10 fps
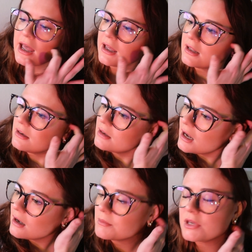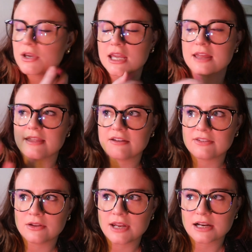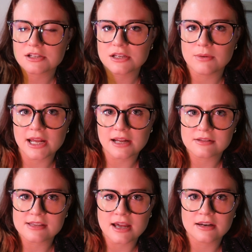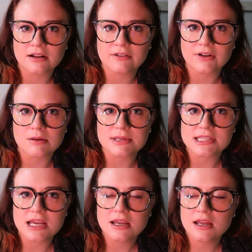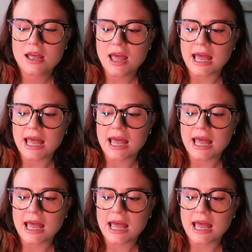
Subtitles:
And you can get that filled actually right outside in our pharmacy.